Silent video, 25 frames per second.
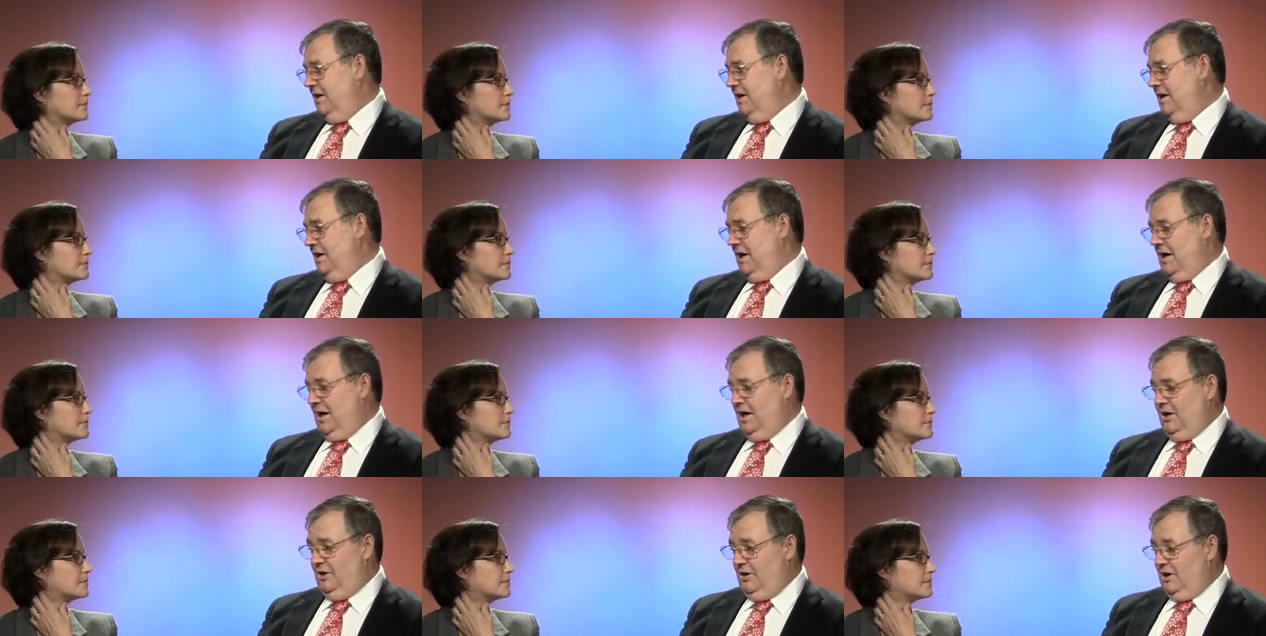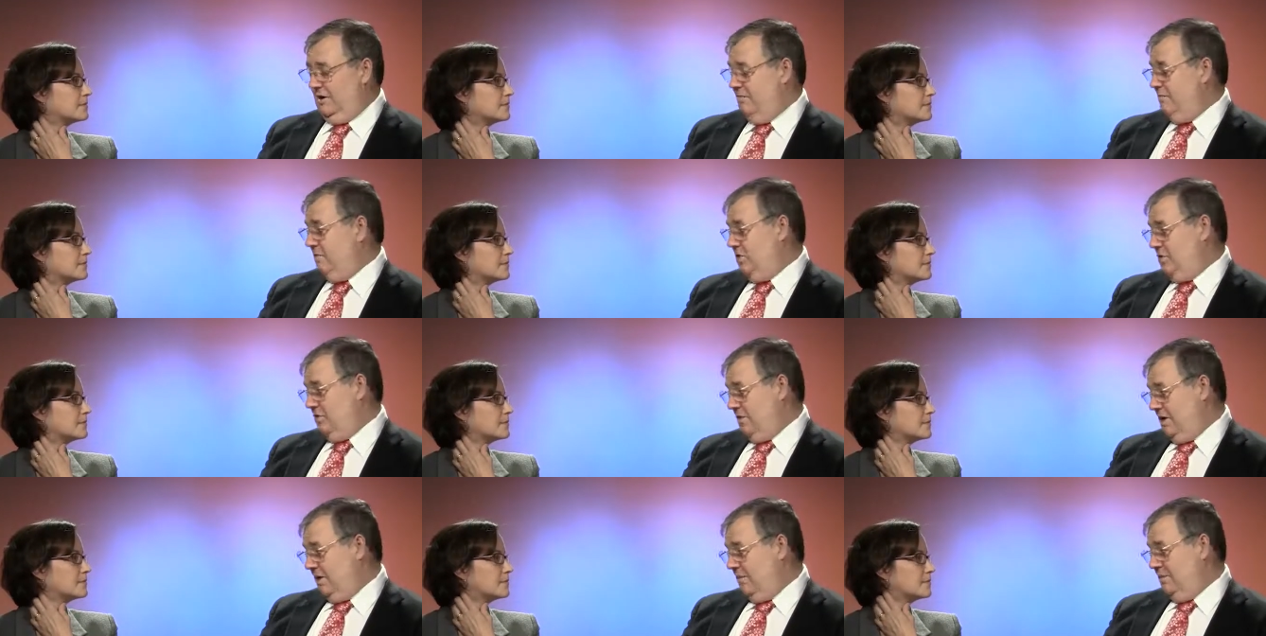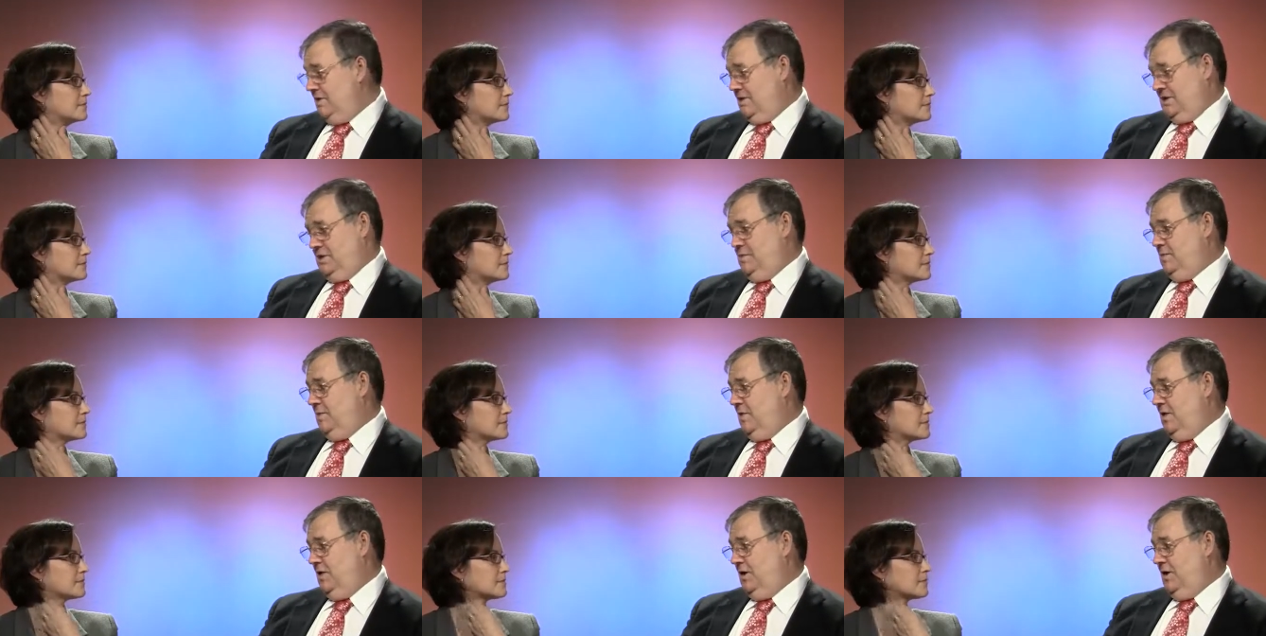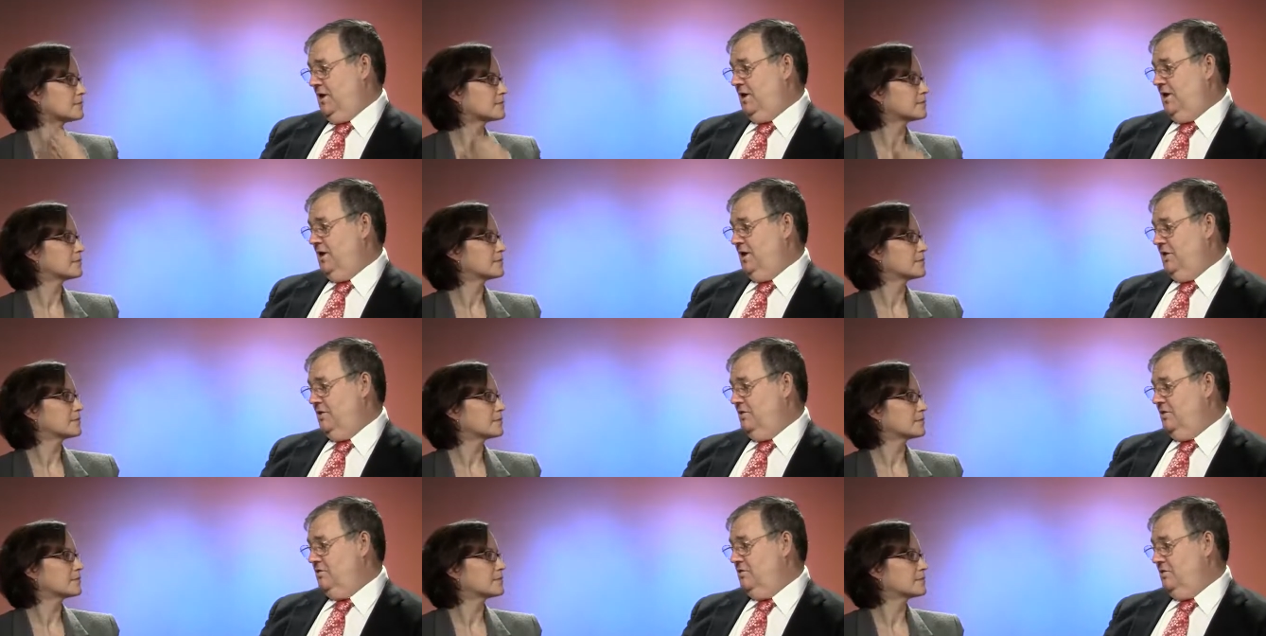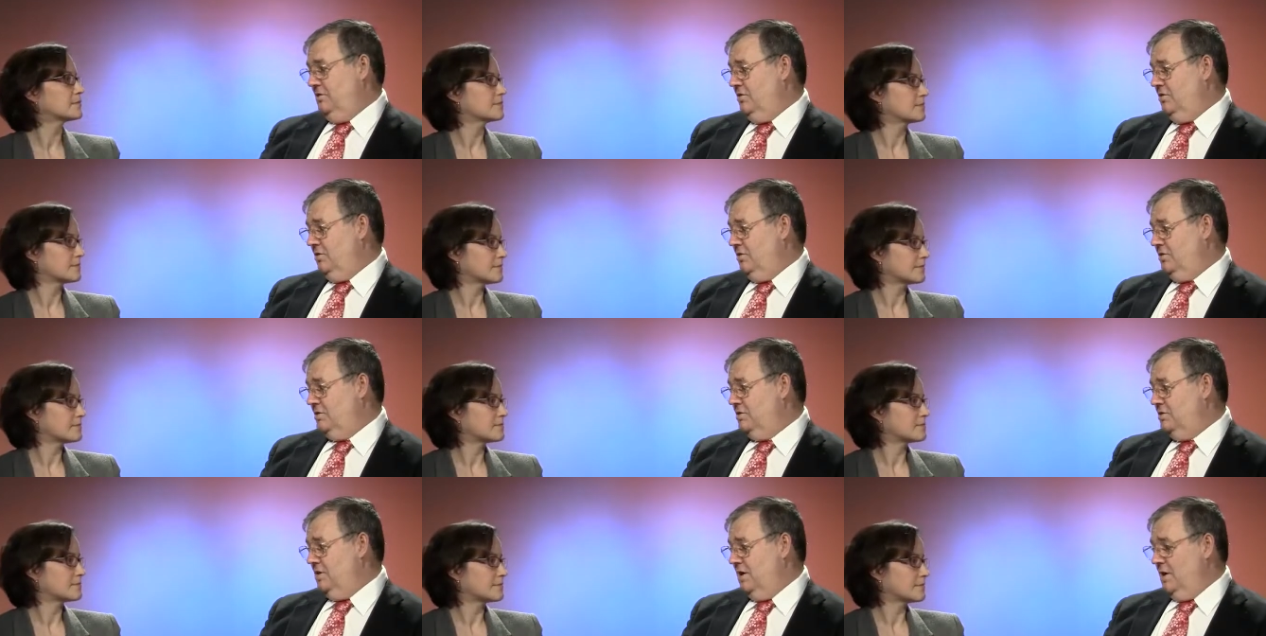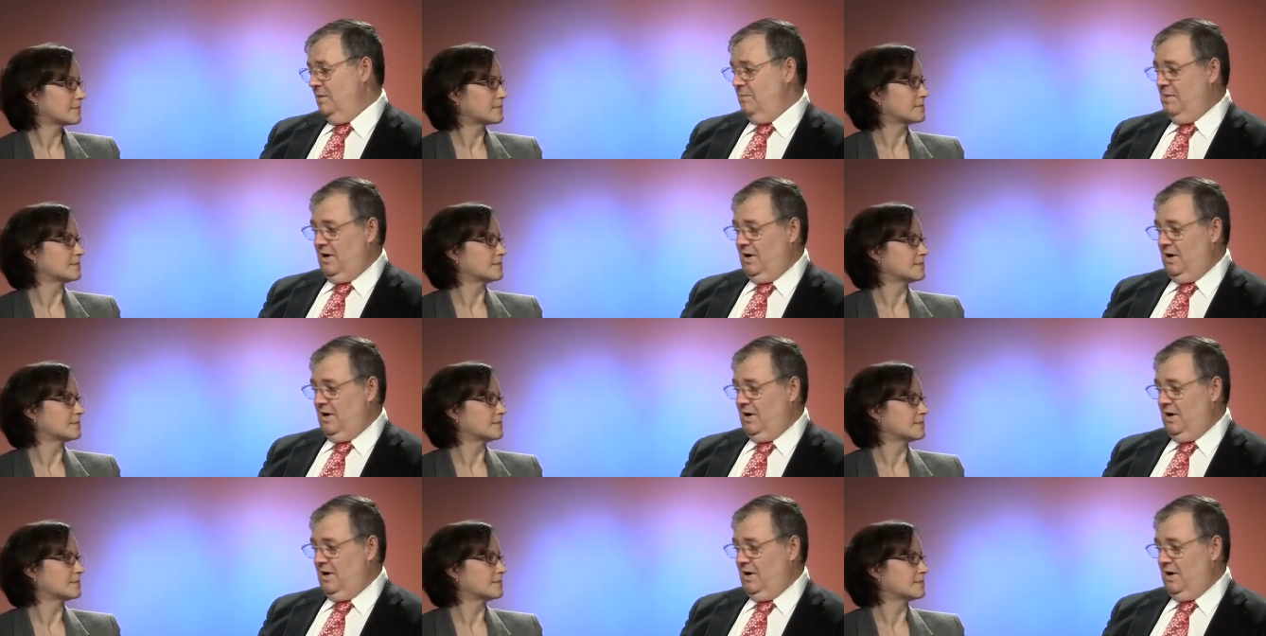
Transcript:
Speaker 1: a lot of them agree with us behind closed doors.